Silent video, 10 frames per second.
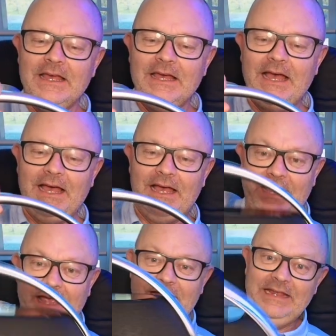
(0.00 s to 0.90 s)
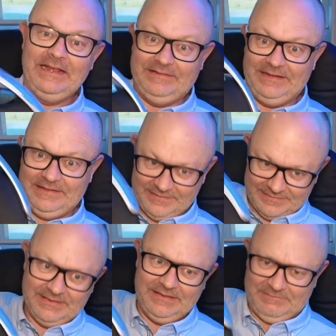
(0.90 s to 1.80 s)
and yes, it's
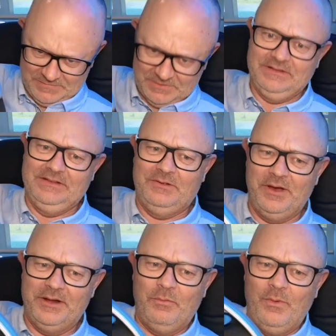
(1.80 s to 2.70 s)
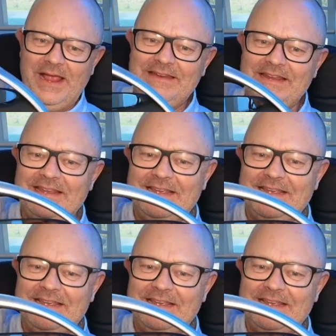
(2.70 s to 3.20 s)
quite a weighty